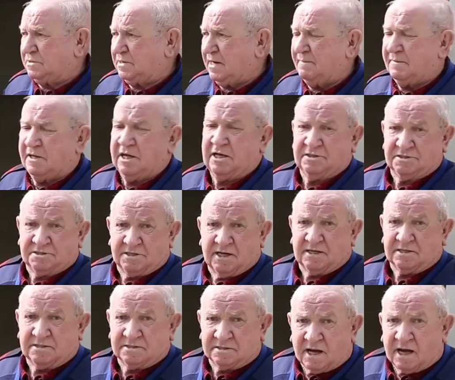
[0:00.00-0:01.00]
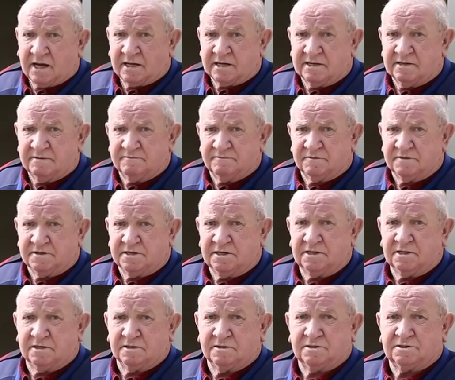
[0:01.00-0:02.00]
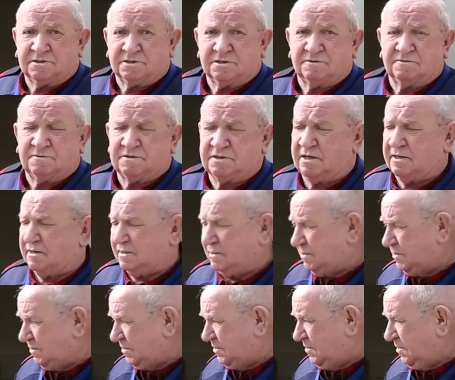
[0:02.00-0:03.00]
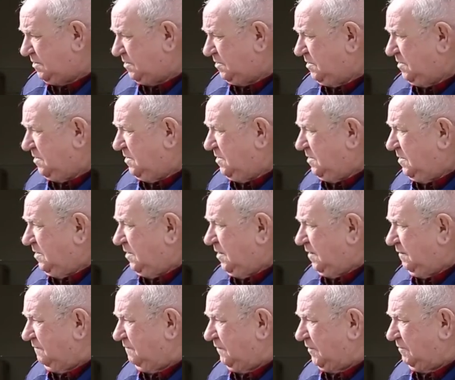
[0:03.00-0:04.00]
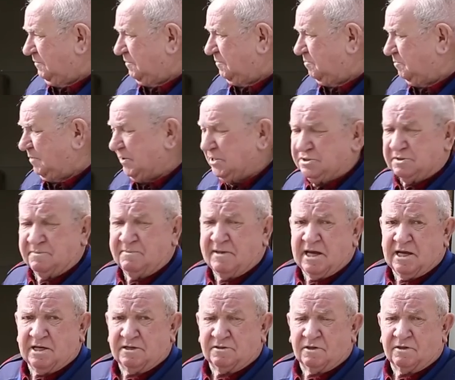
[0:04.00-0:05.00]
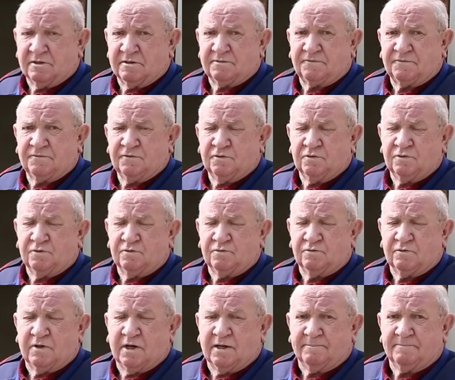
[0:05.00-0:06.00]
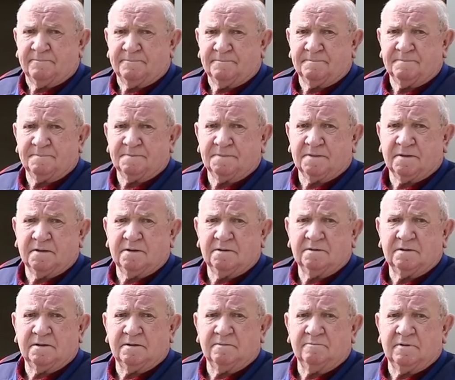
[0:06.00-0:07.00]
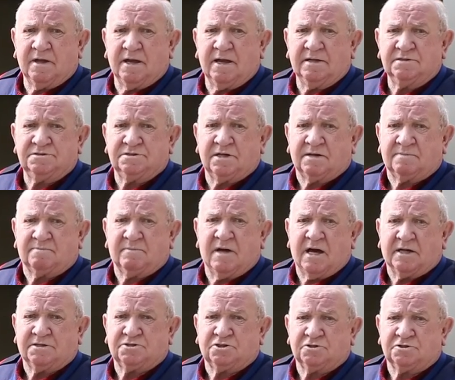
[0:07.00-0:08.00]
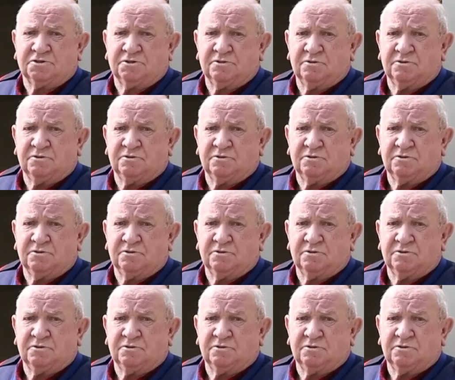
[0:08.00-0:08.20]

come Anzac Day every year, this is uh, a very big demand on it for um, Anzac marches.